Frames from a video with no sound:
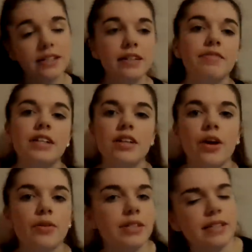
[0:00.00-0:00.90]
a video
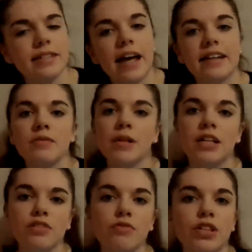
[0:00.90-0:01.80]
since that
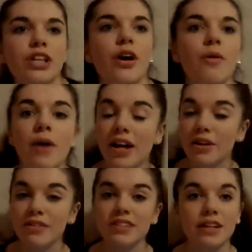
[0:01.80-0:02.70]
explanation video. I know I
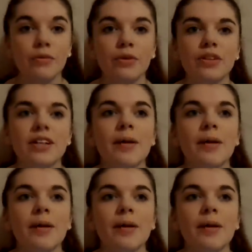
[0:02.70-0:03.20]
said I would,